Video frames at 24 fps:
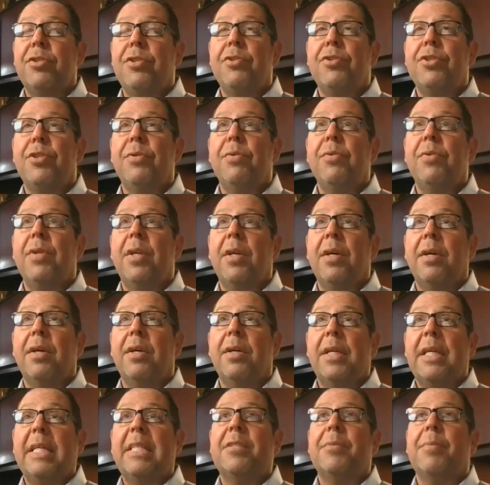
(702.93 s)
You should
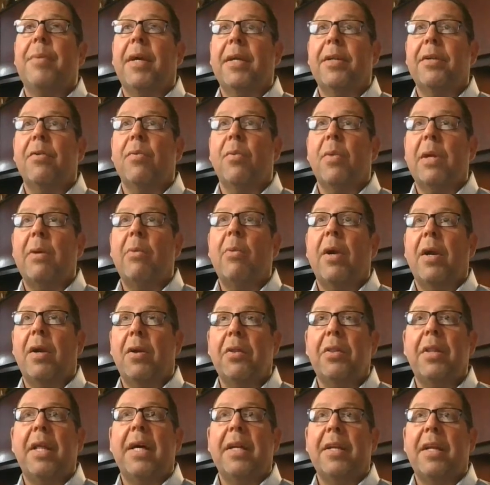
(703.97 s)
expect and require a
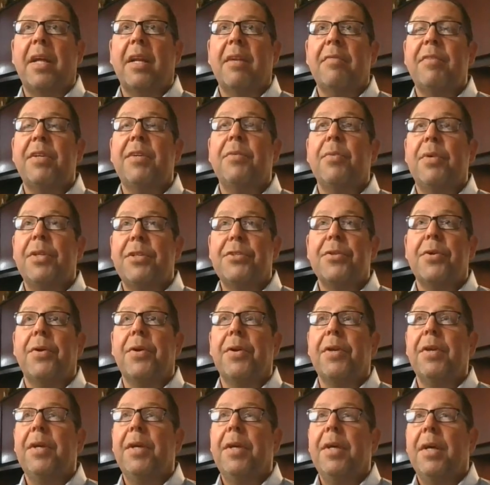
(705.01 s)
lot out of it in
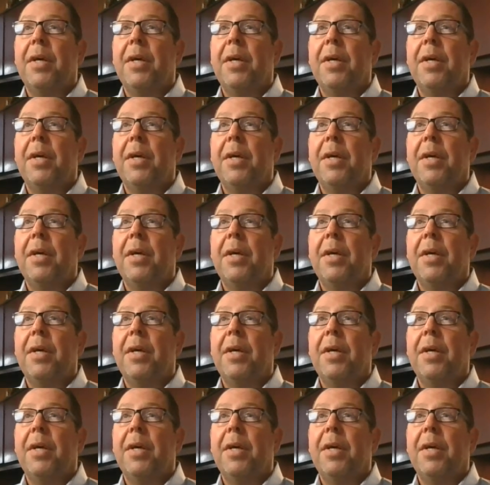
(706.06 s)
return,